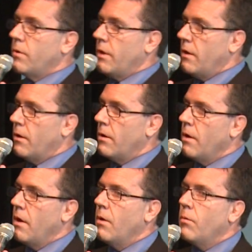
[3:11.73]
who are
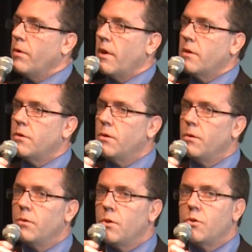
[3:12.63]
here with us,
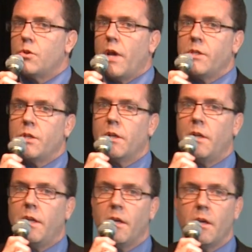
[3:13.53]
who
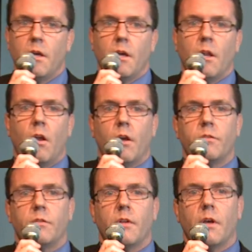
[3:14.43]
tragically
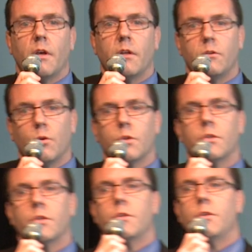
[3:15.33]
lost a
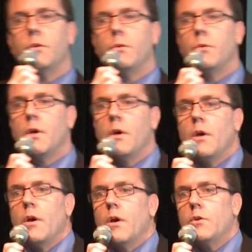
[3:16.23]
daughter to
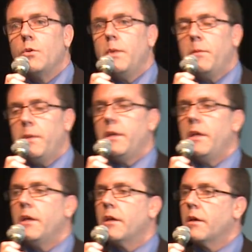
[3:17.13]

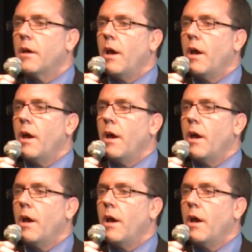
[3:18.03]
BPD,